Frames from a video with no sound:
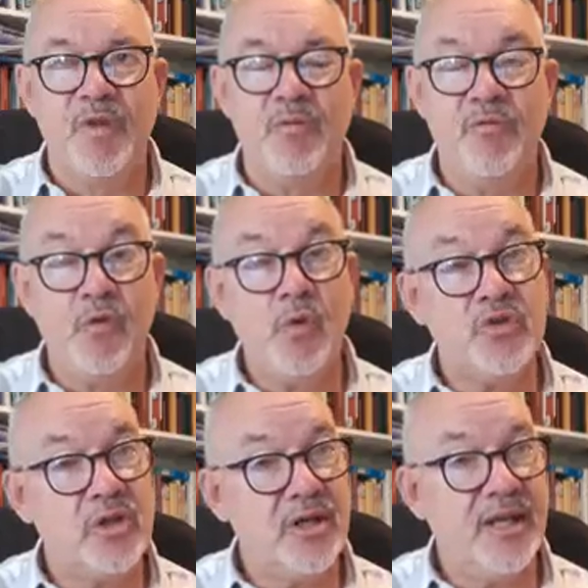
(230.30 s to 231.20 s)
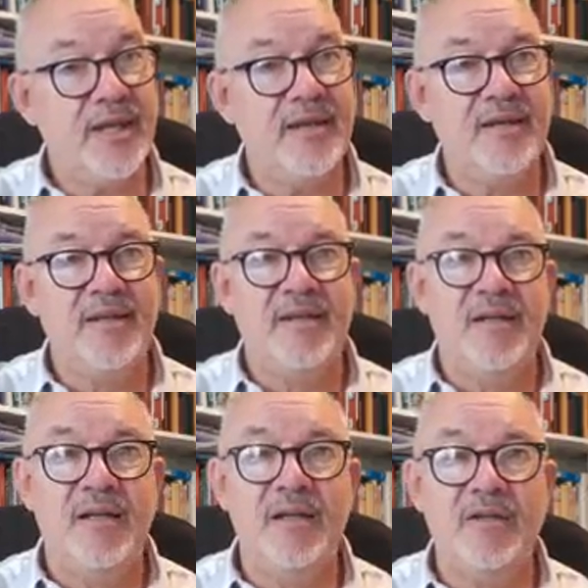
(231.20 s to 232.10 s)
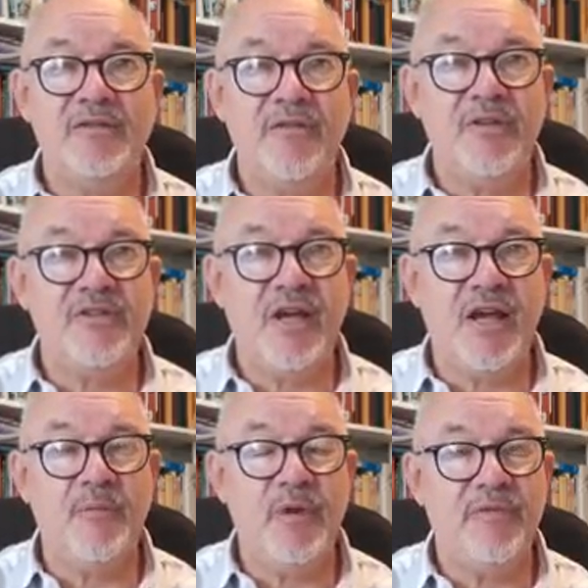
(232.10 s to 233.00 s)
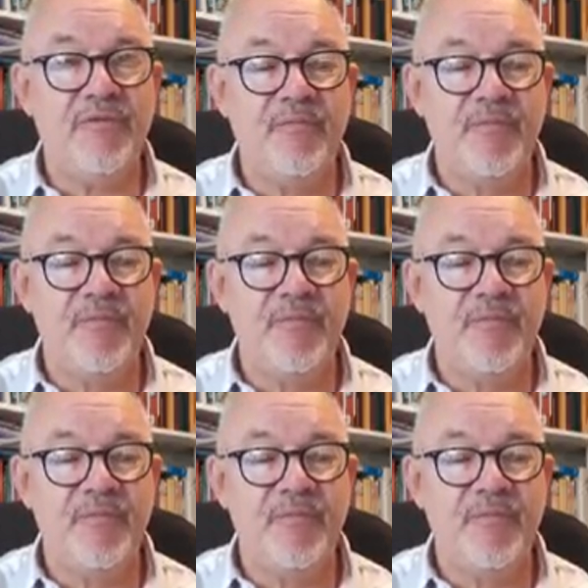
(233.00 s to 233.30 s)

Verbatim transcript: Unfortunately, a lot of the time we've